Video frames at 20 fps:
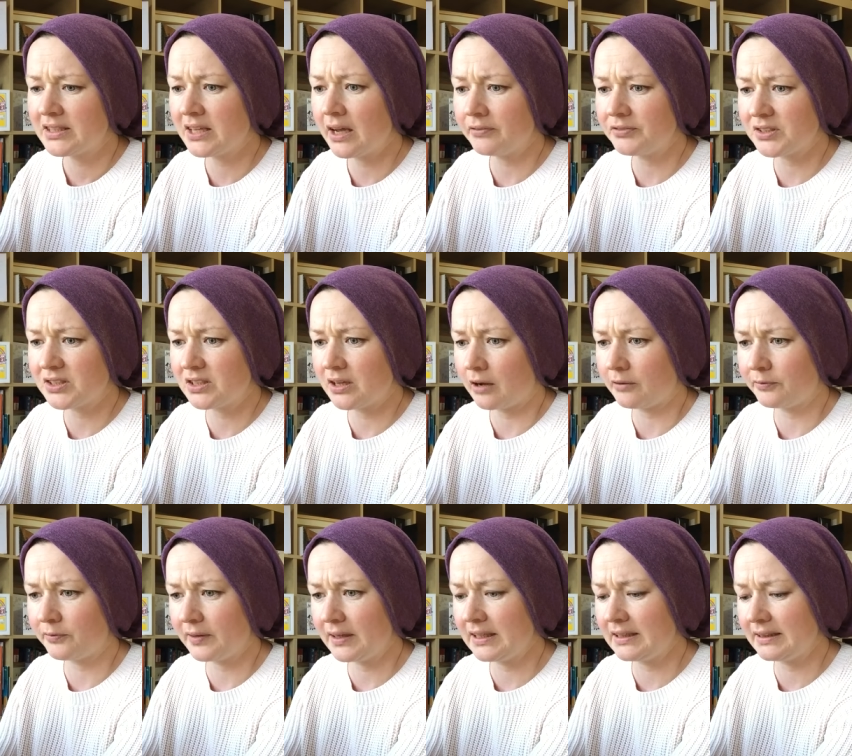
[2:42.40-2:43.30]
tough
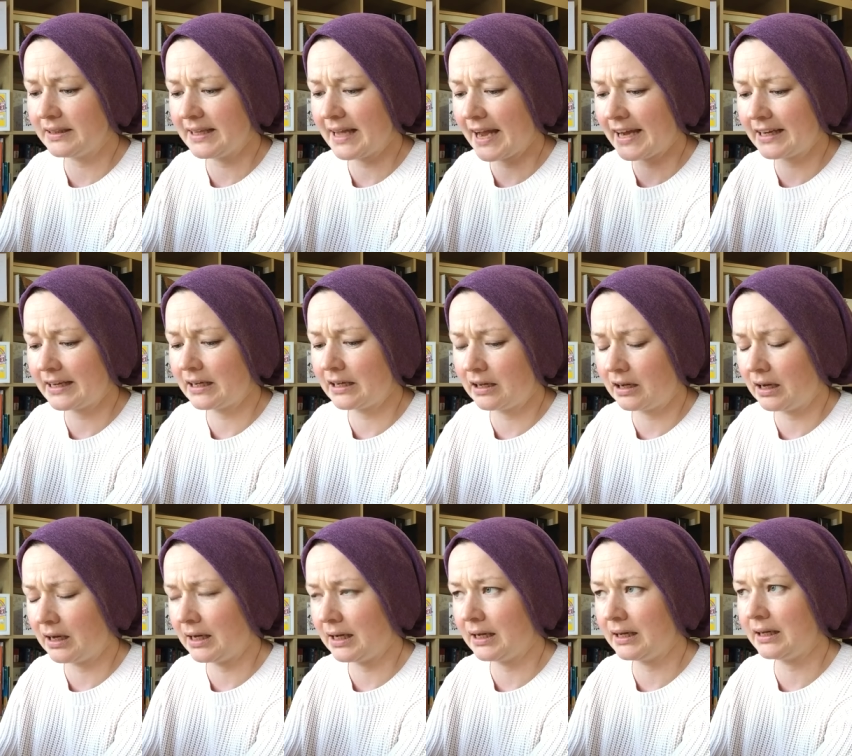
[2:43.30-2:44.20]
stuff in the uh,
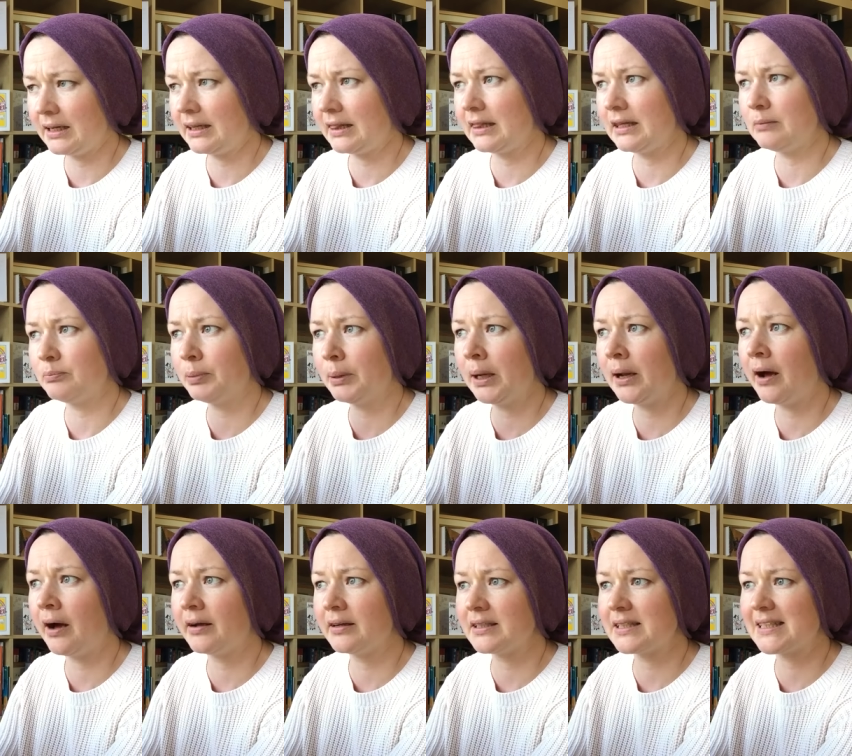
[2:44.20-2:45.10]
uh, the
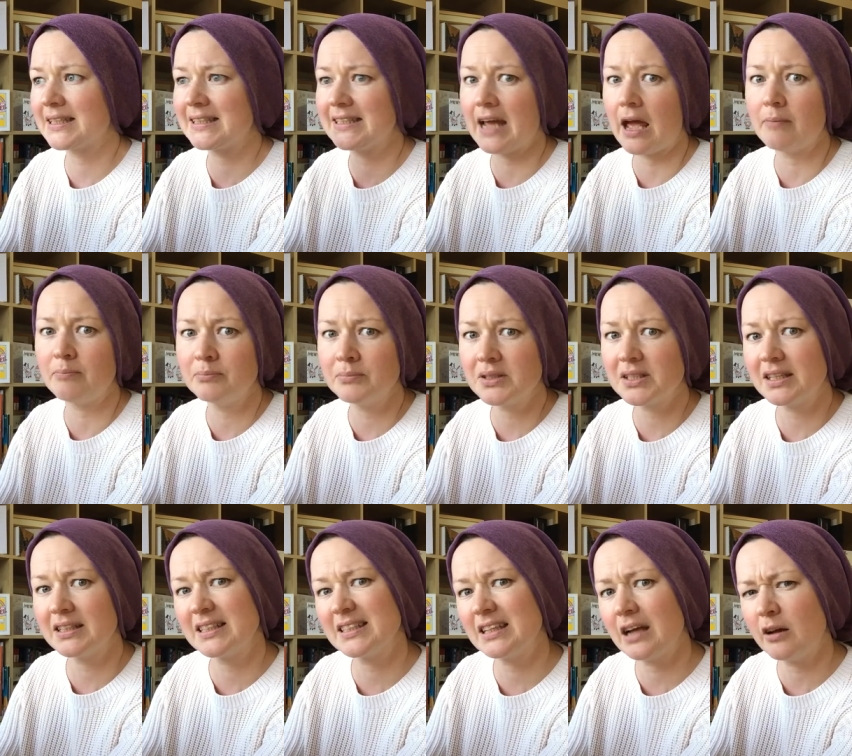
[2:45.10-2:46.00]
plant stems
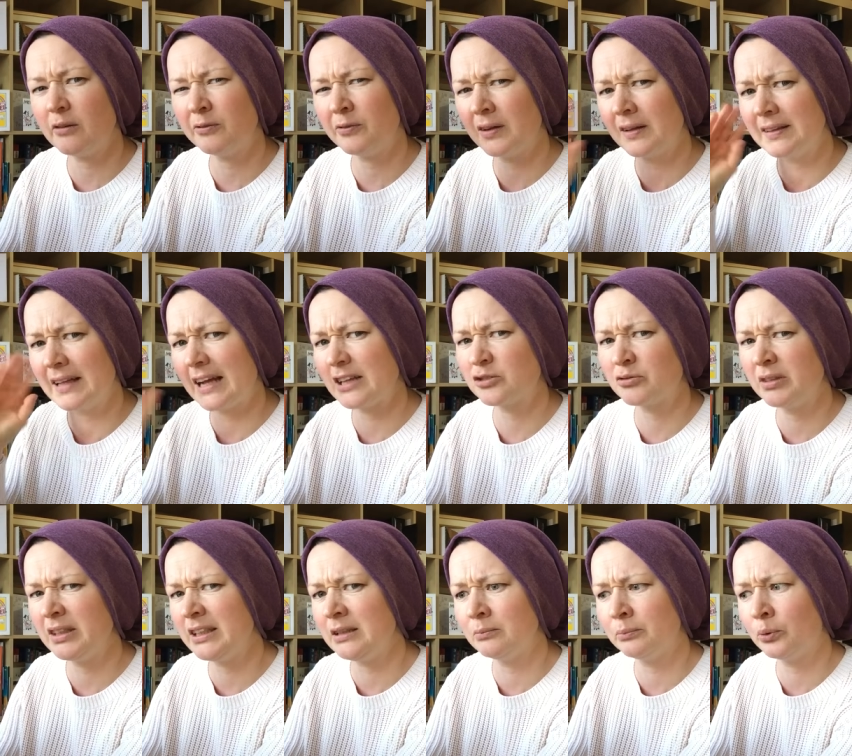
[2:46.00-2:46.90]
and stuff, and that's
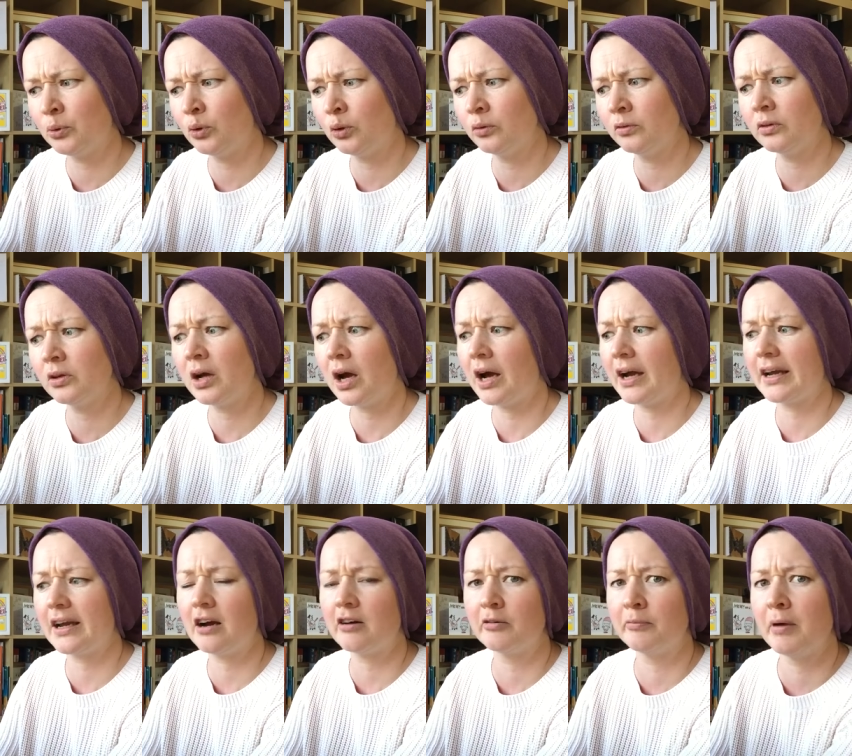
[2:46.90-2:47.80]
really important.
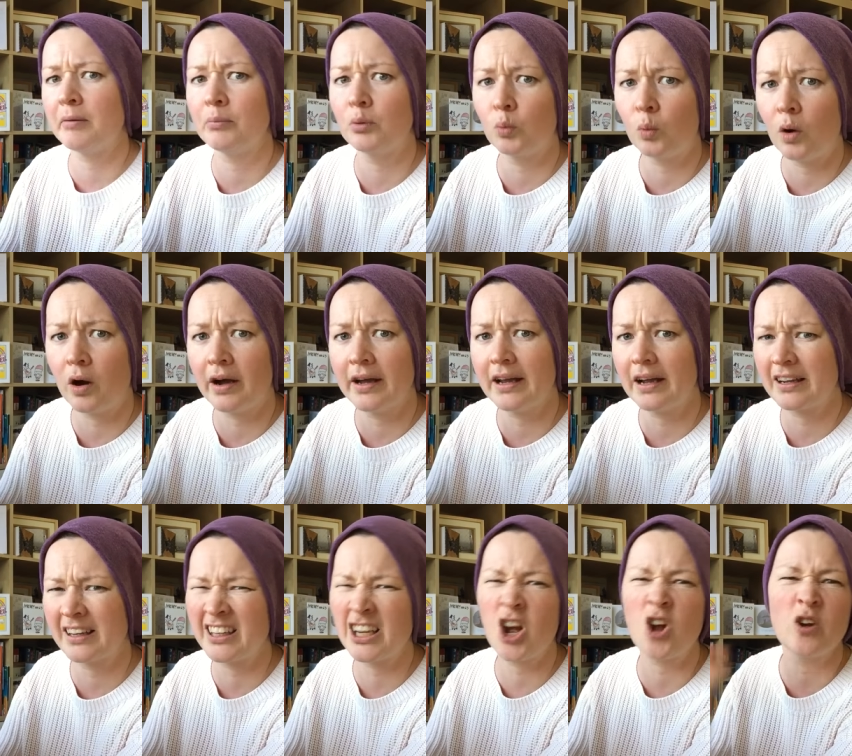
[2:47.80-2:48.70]
I can't remember why.
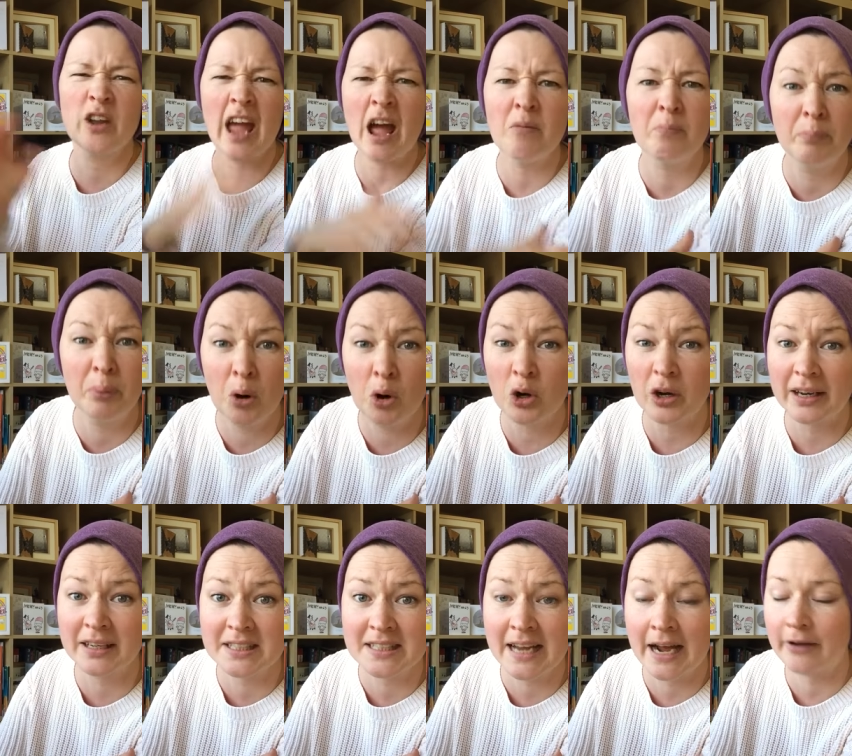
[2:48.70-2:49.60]
I could go get a
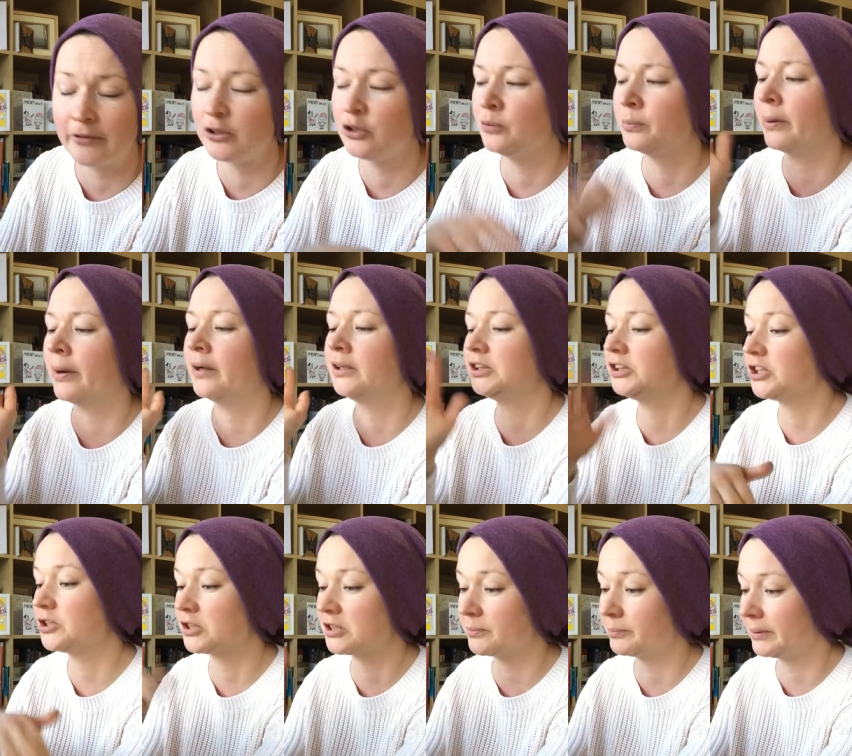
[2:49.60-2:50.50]
book and tell you, but
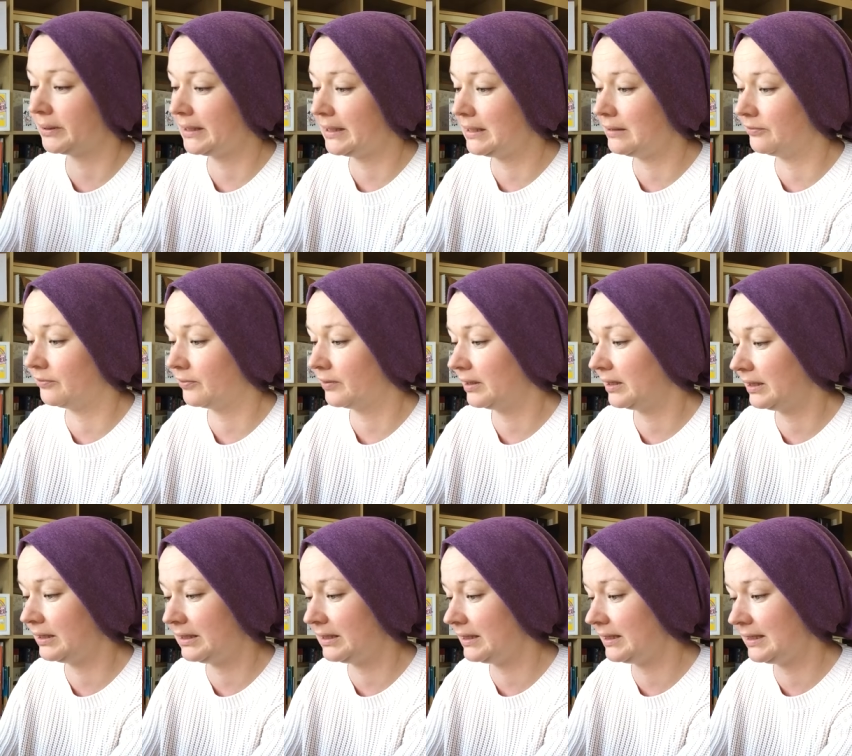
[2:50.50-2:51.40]
just believe
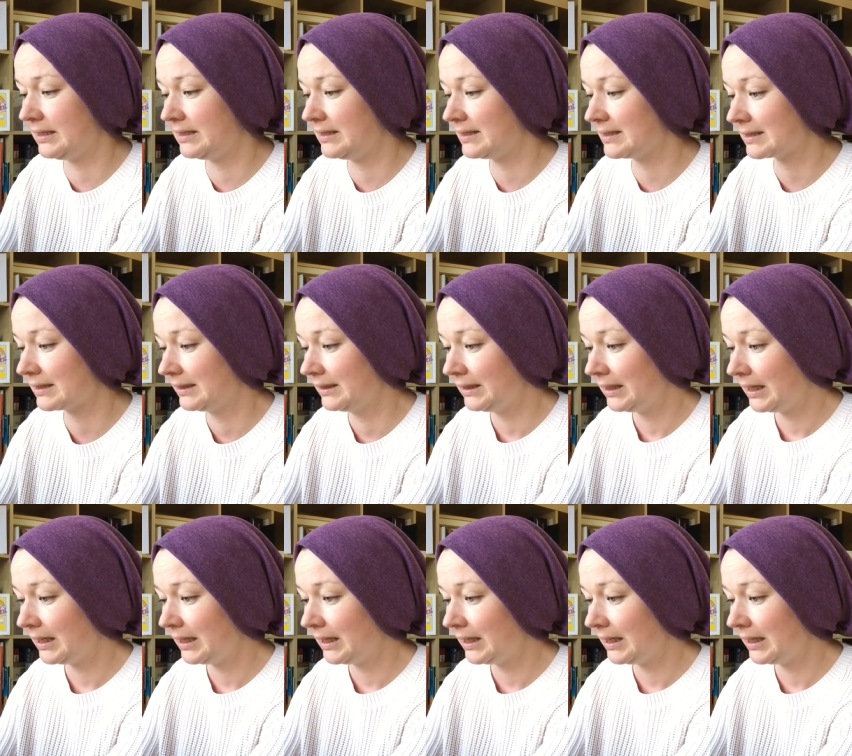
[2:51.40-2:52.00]
it is.